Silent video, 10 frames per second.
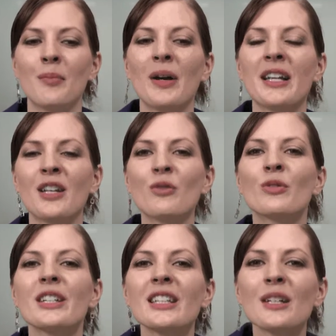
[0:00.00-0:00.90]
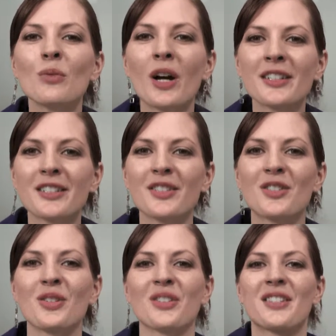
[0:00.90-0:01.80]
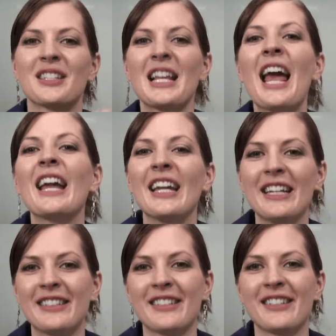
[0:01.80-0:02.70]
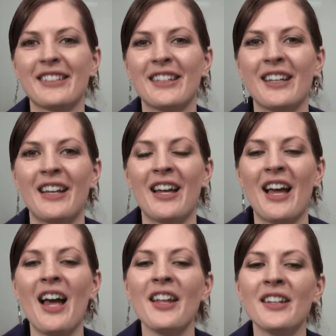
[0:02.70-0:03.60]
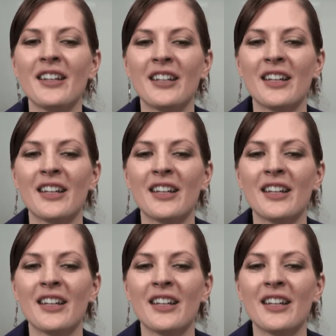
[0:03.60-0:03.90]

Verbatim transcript: but he really wanted to say it. And